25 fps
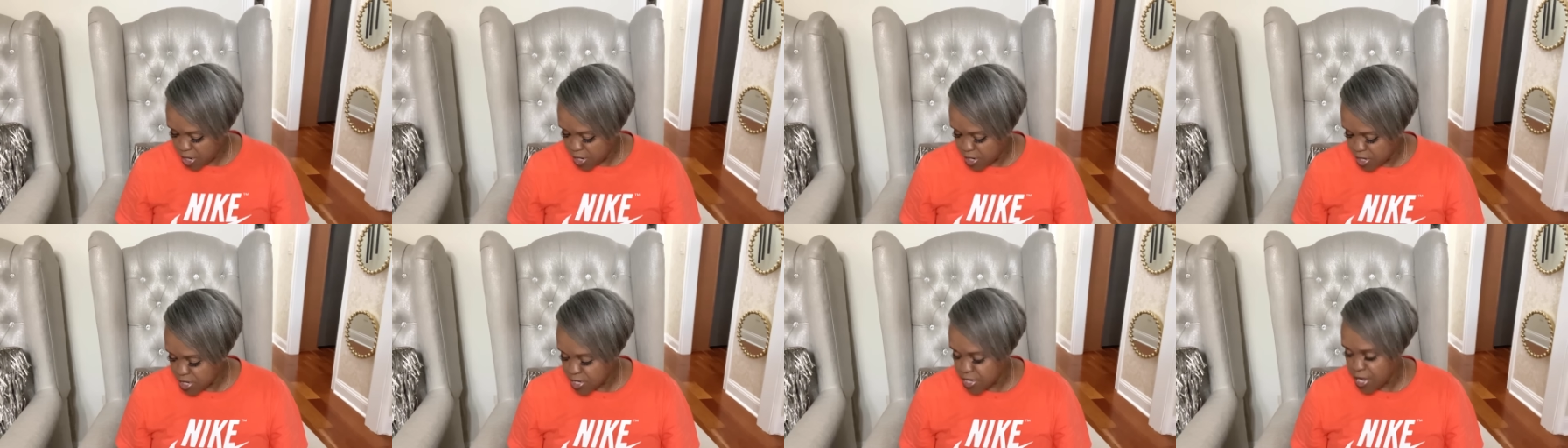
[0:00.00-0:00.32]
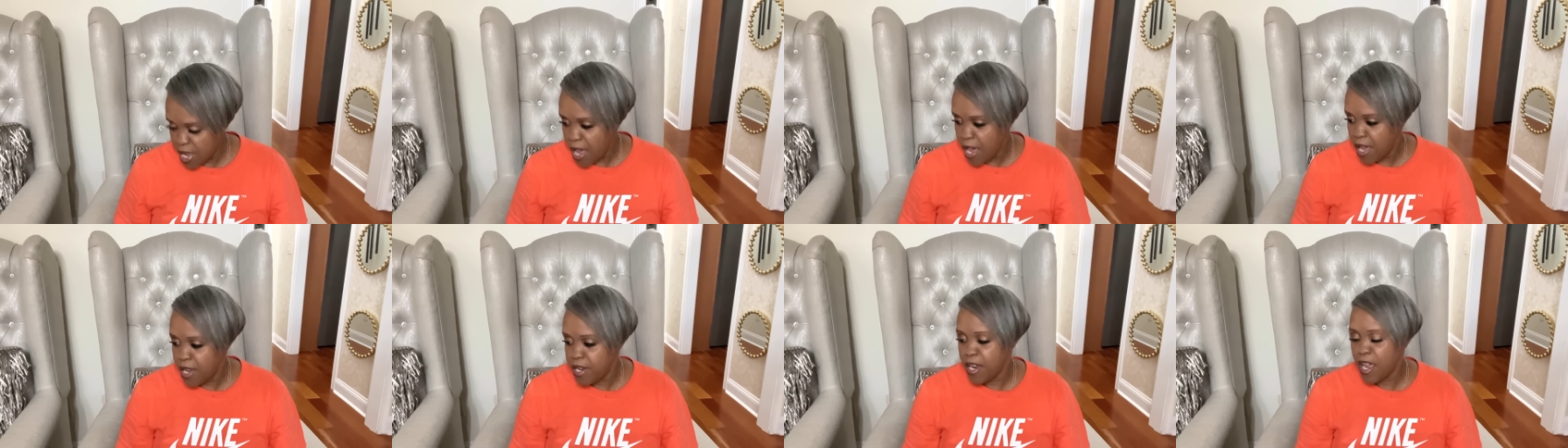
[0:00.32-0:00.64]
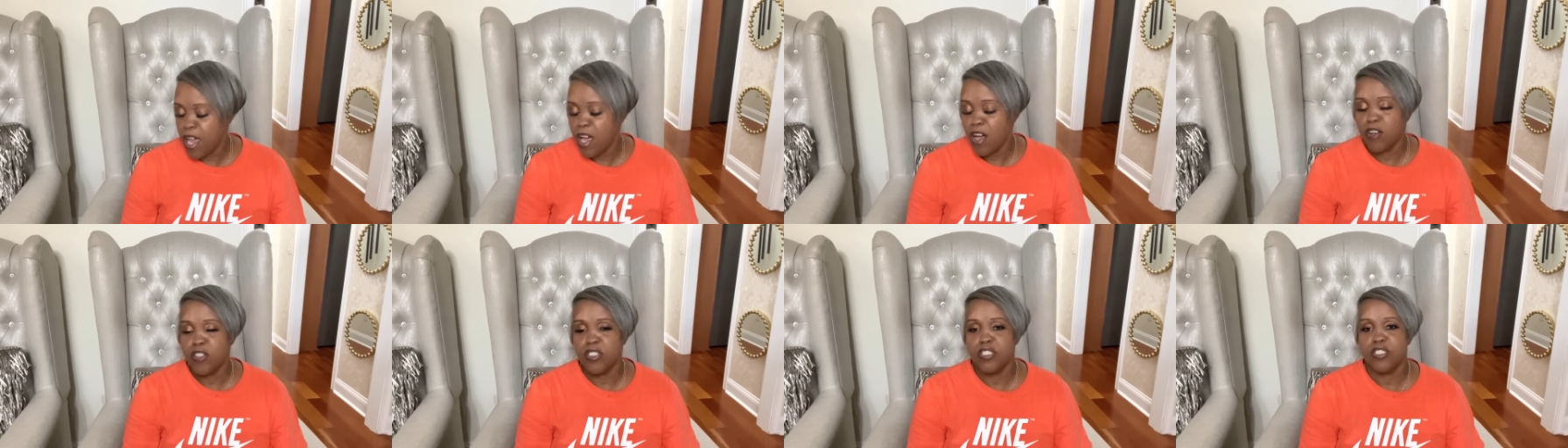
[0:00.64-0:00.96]
to decide
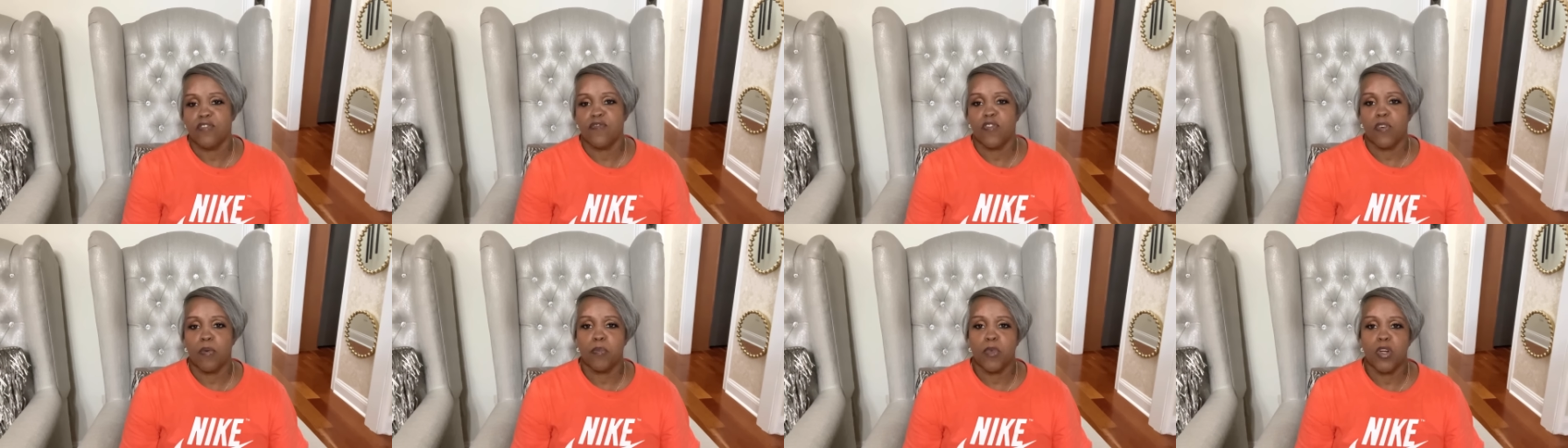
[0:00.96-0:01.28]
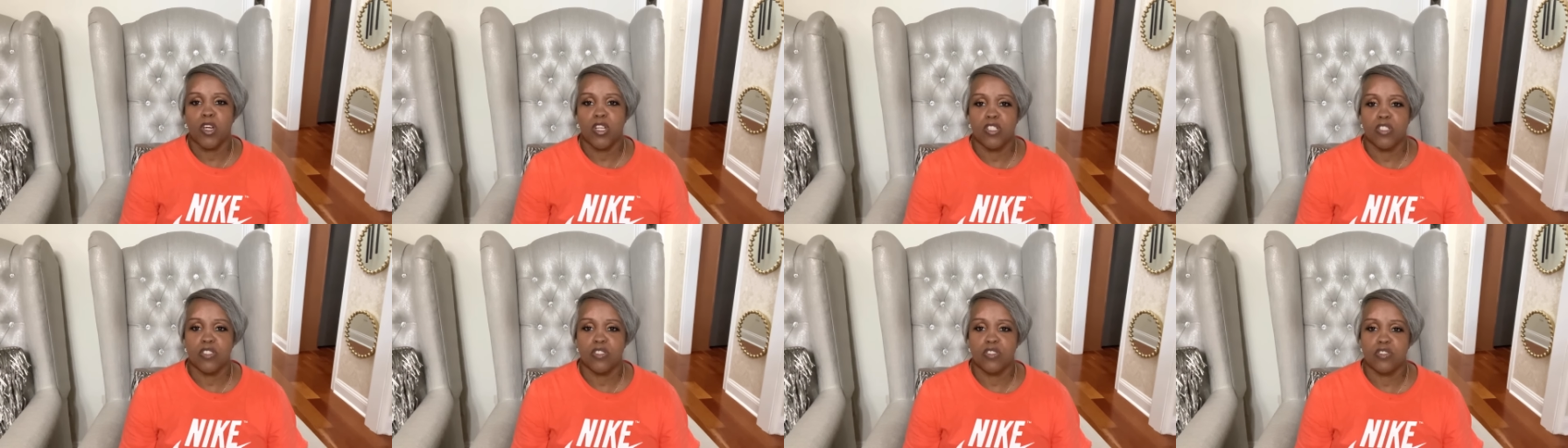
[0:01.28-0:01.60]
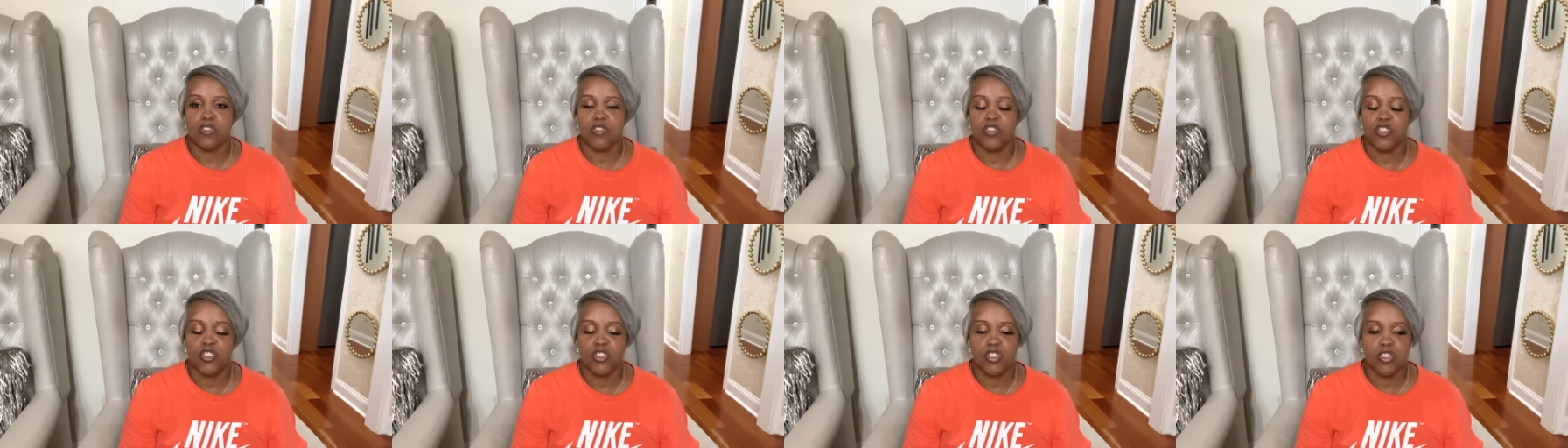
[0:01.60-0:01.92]
now is if I'm gonna
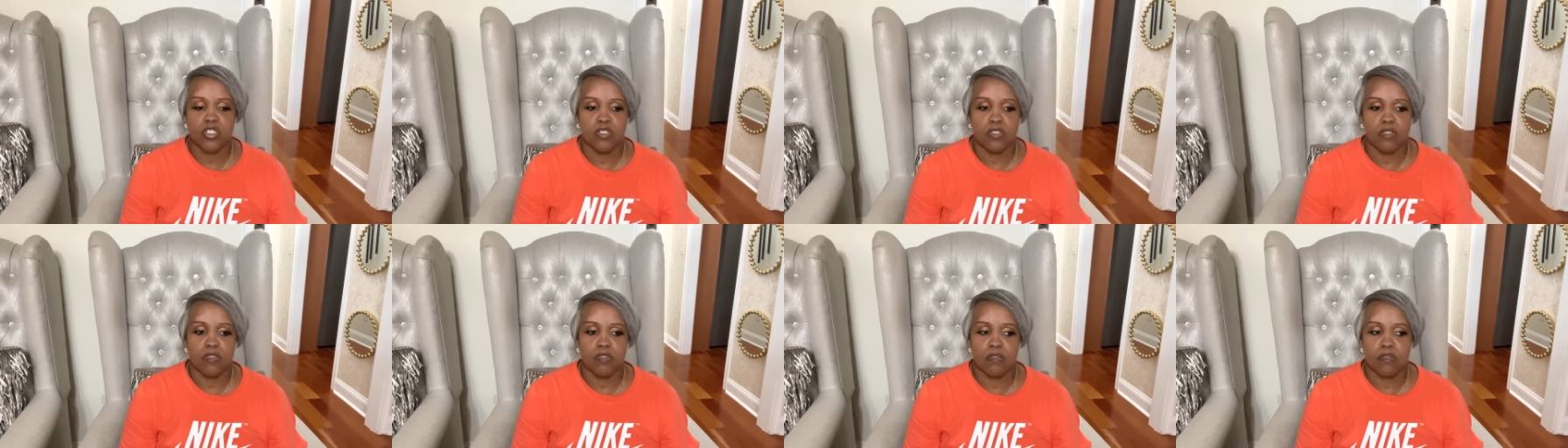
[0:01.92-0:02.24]
just